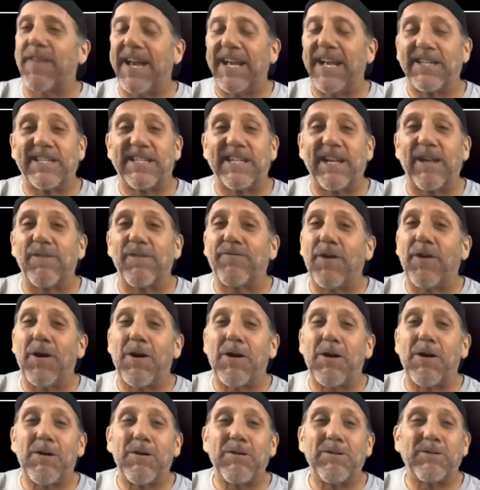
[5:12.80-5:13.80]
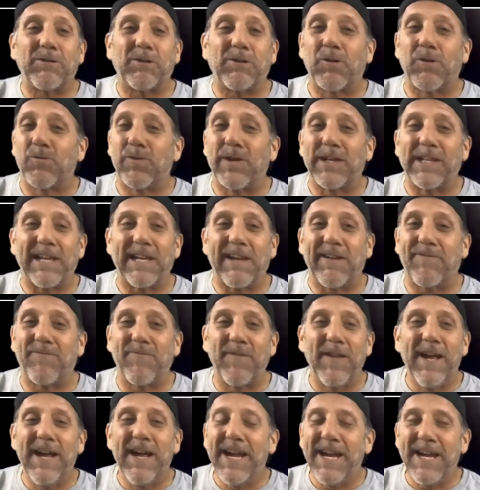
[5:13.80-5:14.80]
cell phones or really,
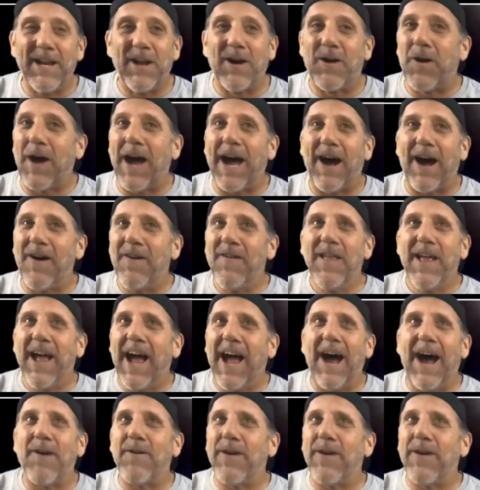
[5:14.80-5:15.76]
how he